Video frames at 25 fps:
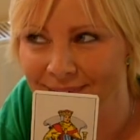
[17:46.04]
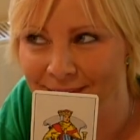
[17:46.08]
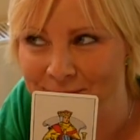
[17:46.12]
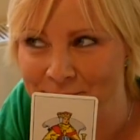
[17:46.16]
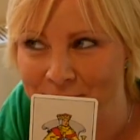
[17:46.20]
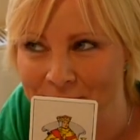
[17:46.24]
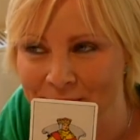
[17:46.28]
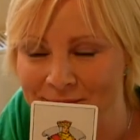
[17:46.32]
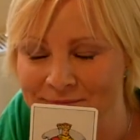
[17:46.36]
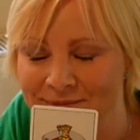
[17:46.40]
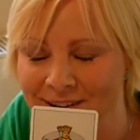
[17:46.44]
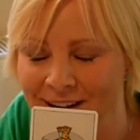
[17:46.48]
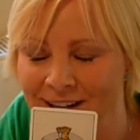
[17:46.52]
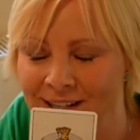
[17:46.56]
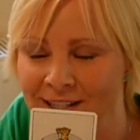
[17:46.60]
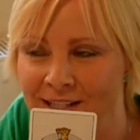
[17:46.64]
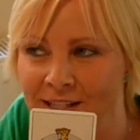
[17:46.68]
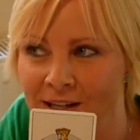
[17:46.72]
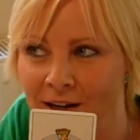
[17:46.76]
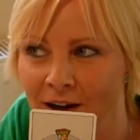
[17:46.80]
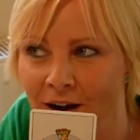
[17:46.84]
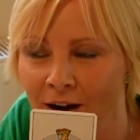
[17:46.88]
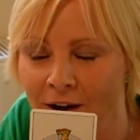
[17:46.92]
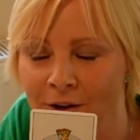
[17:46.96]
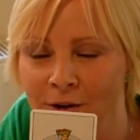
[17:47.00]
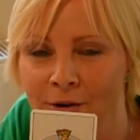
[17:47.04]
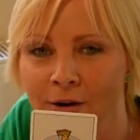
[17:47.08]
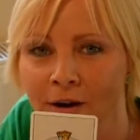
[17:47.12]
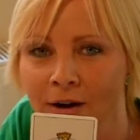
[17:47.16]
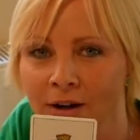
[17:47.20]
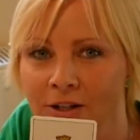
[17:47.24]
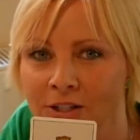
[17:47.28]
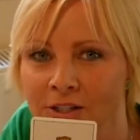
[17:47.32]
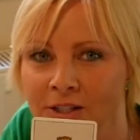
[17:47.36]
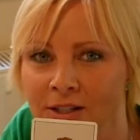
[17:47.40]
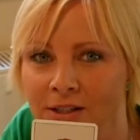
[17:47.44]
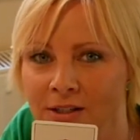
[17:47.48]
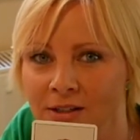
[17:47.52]
What I'm getting, are you
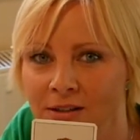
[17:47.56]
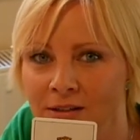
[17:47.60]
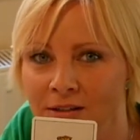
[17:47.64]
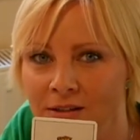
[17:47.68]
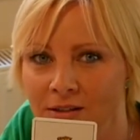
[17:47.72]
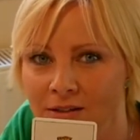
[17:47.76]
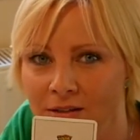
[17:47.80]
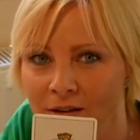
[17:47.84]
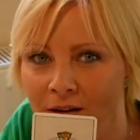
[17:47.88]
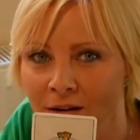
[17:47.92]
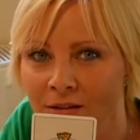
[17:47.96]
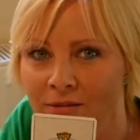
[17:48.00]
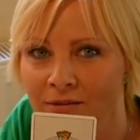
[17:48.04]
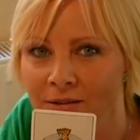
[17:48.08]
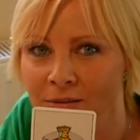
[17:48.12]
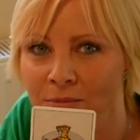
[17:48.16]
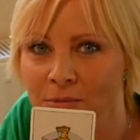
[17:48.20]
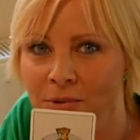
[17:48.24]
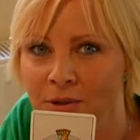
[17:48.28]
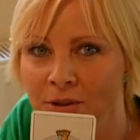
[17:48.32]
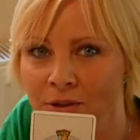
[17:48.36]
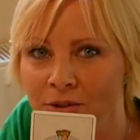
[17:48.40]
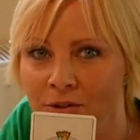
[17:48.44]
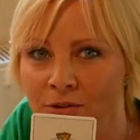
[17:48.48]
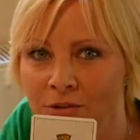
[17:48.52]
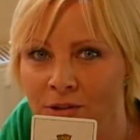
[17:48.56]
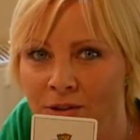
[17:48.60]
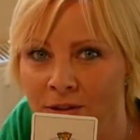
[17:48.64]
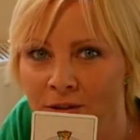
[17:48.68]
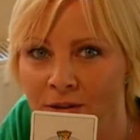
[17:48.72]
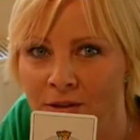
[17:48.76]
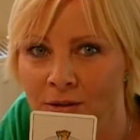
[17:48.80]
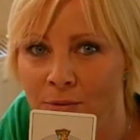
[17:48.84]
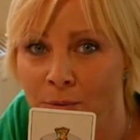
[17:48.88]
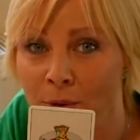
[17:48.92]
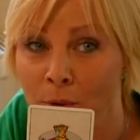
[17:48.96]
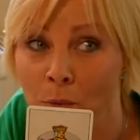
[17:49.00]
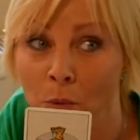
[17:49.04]
actually deserving being treated
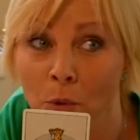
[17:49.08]
this way?